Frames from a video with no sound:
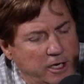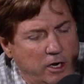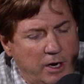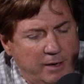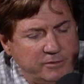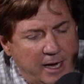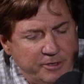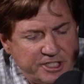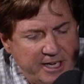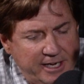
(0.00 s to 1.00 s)
I'm
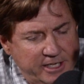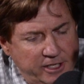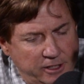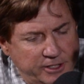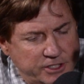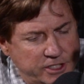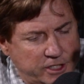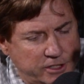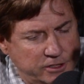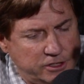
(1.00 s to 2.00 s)
just
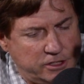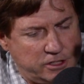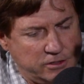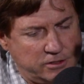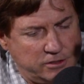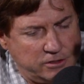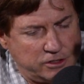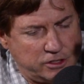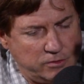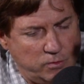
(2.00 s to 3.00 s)
idealistic
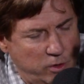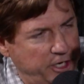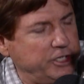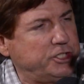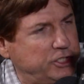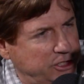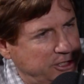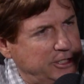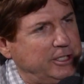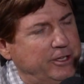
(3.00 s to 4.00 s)
to wish
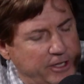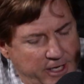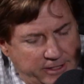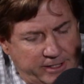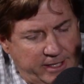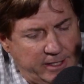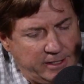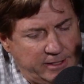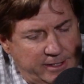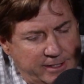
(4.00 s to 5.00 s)
that
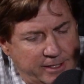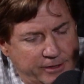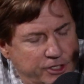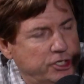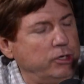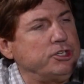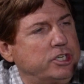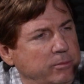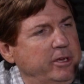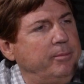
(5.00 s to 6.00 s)
the
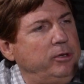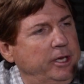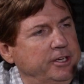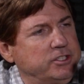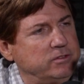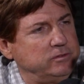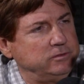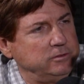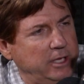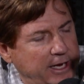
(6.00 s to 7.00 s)
church could be a place
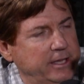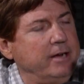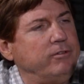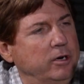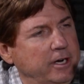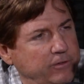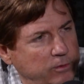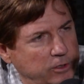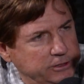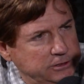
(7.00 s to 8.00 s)
like that for everyone.